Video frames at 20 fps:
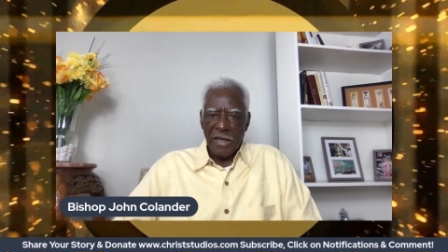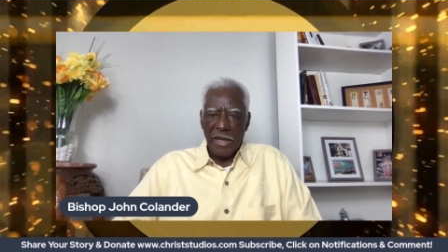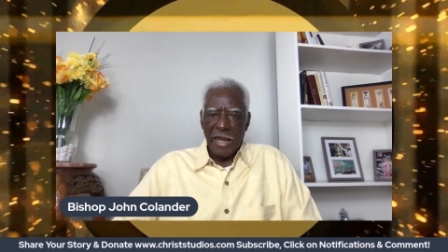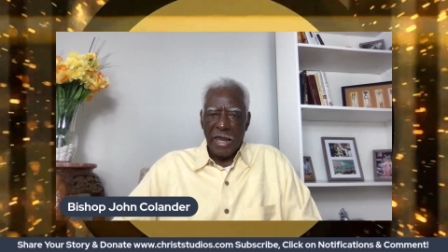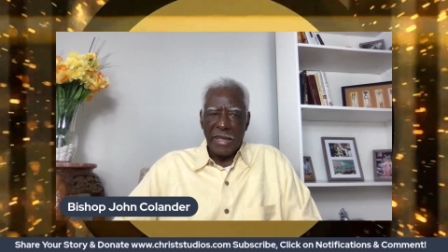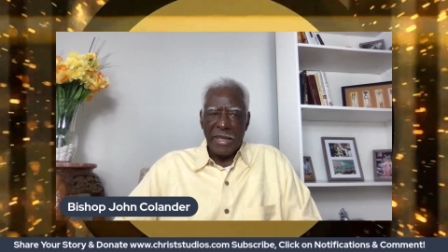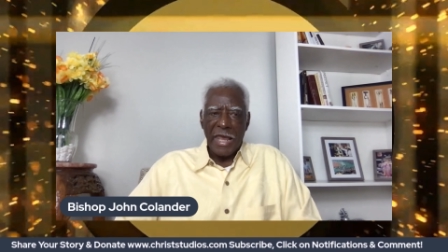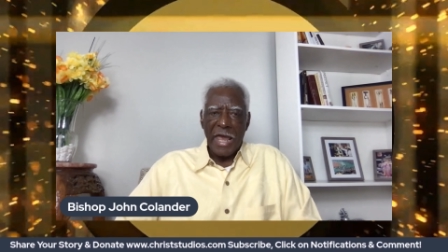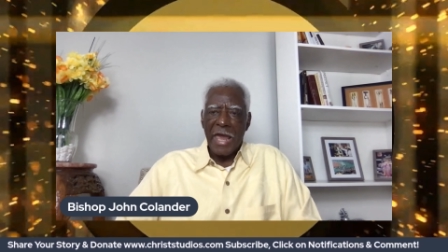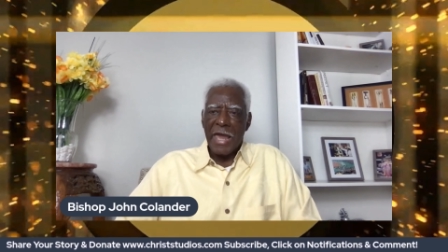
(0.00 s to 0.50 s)

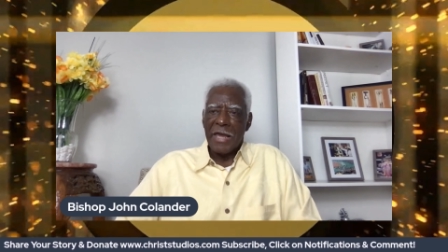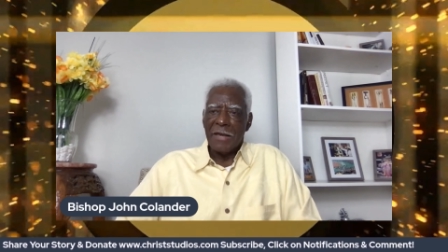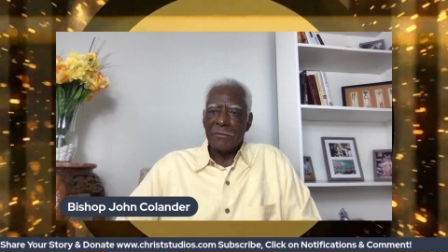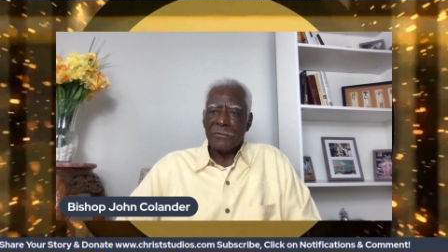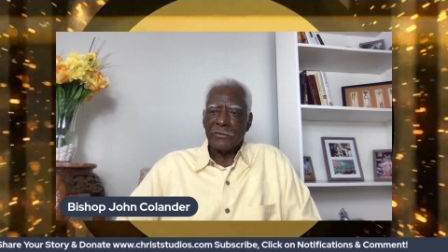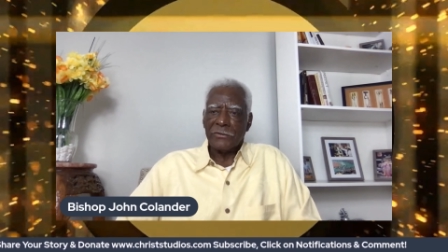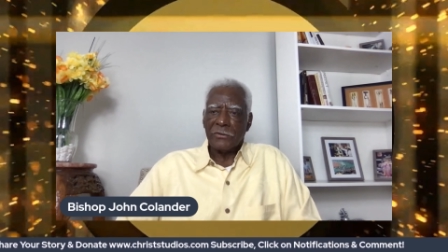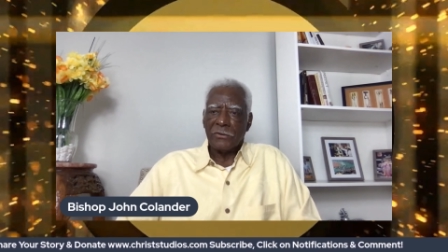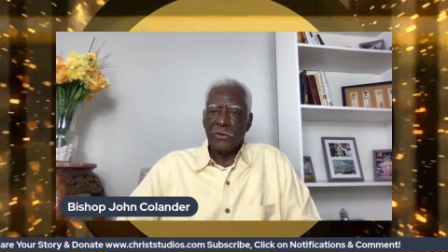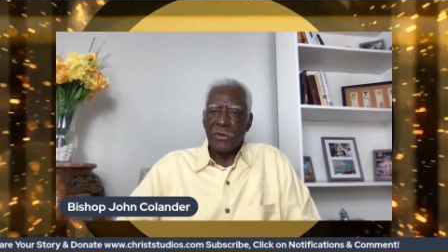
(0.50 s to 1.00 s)
And I am
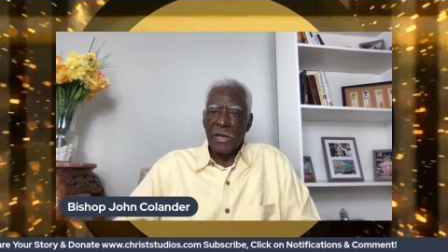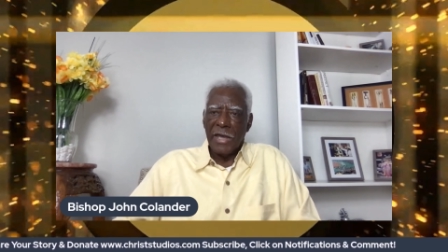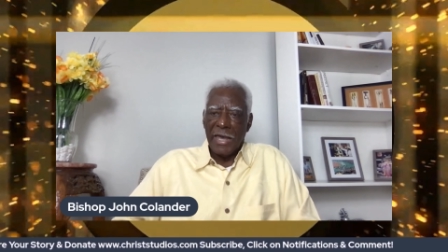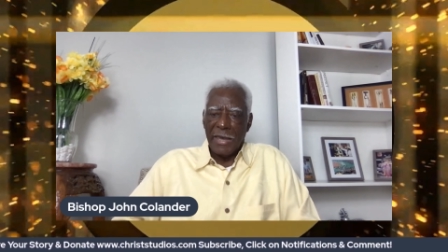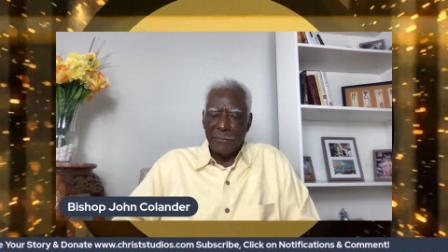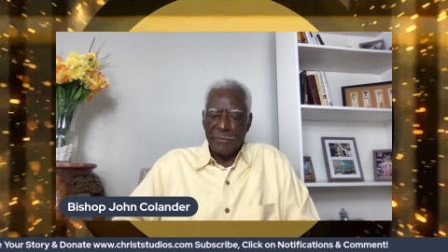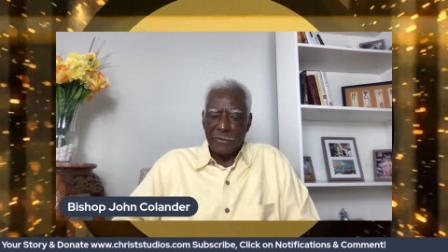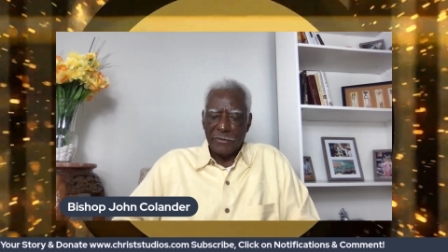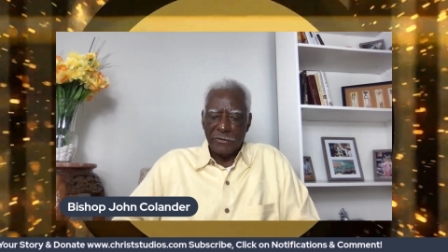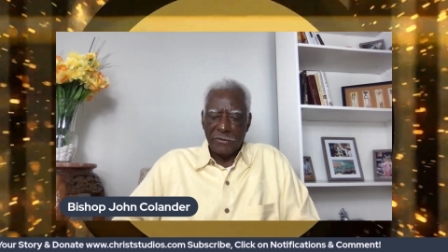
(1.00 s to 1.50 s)
so
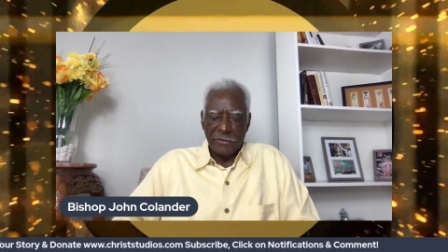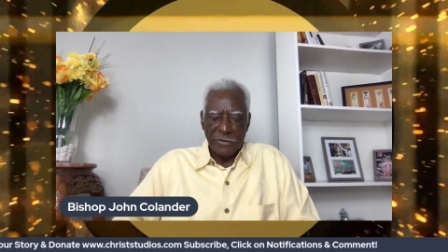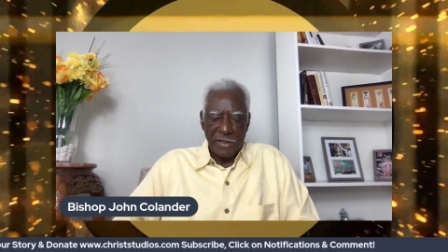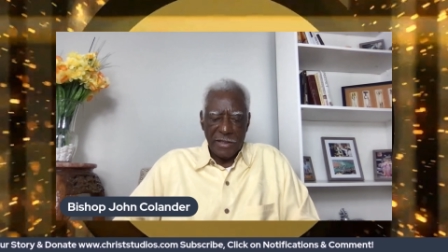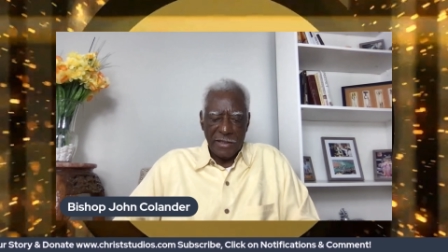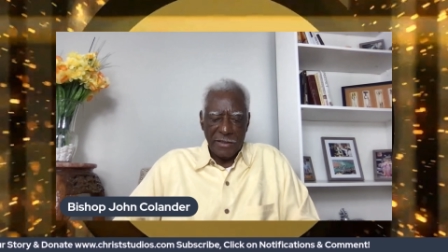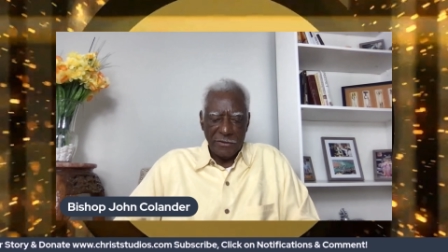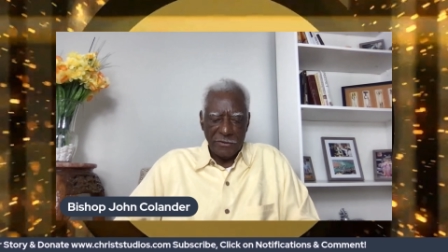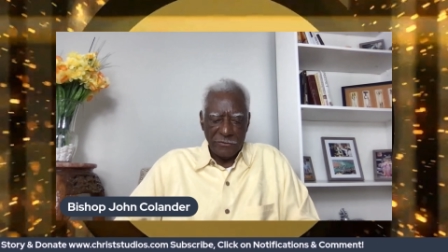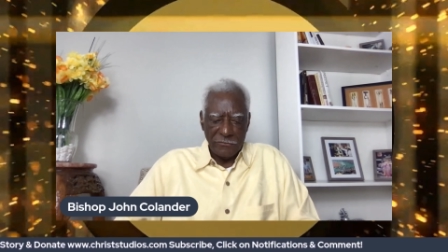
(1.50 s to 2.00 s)
happy
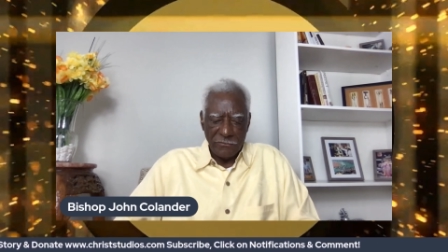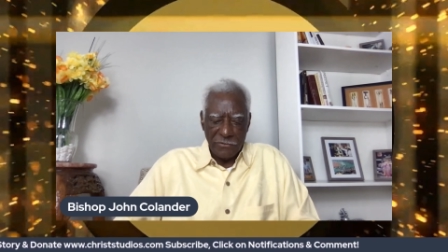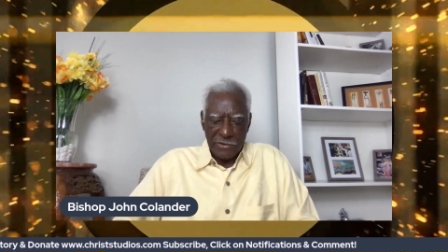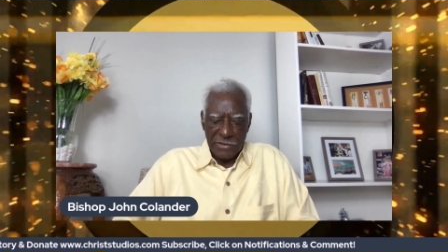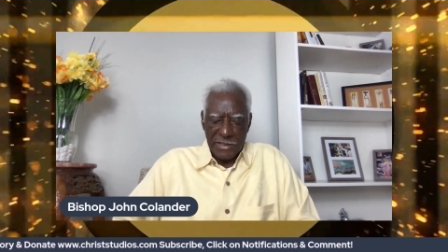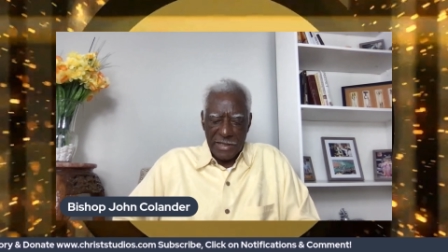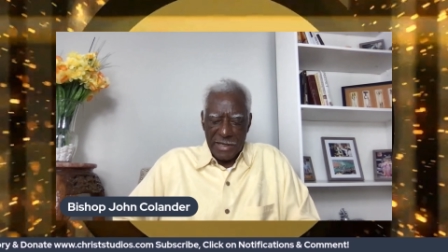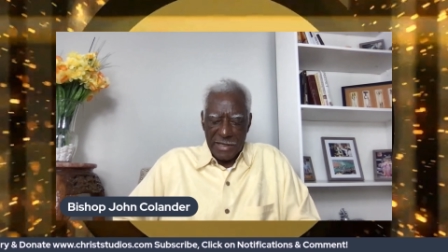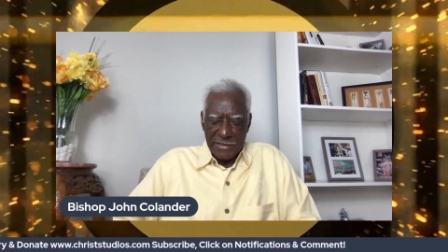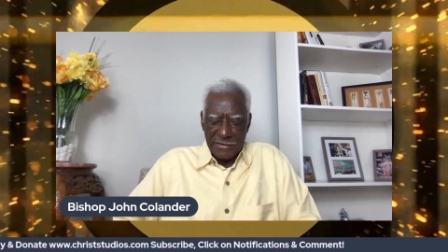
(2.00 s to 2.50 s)
today to
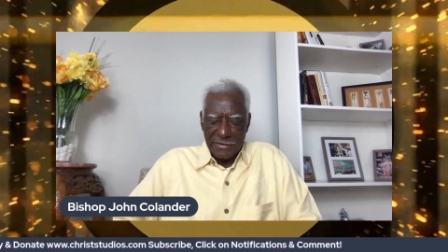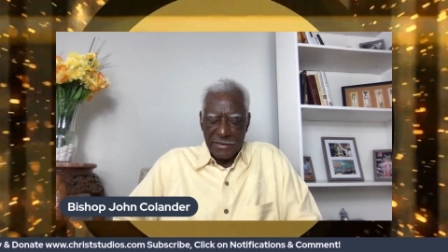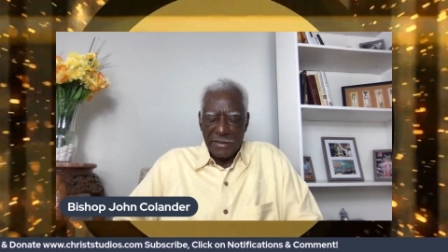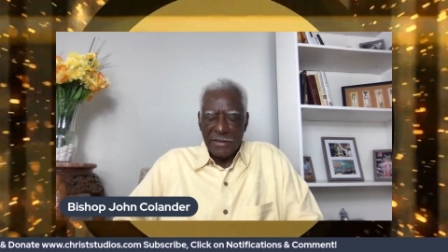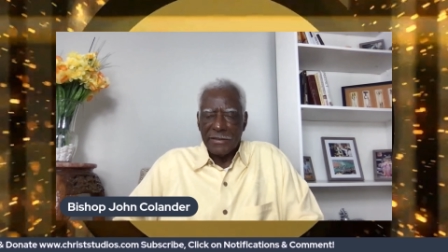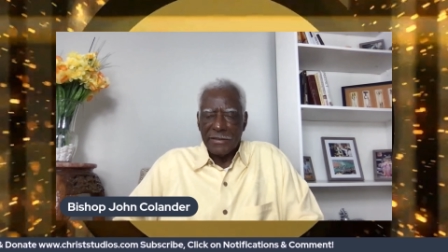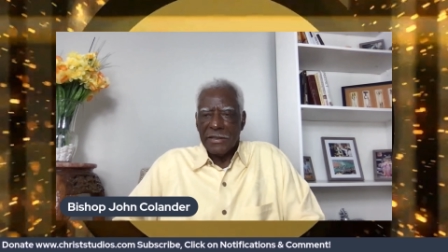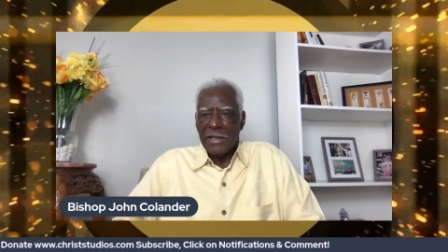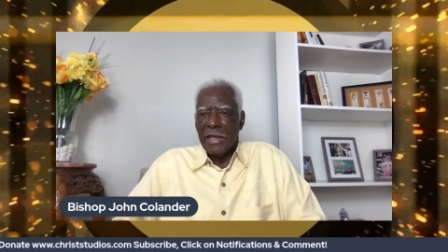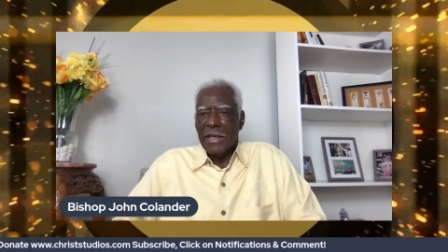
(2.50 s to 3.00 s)
realize that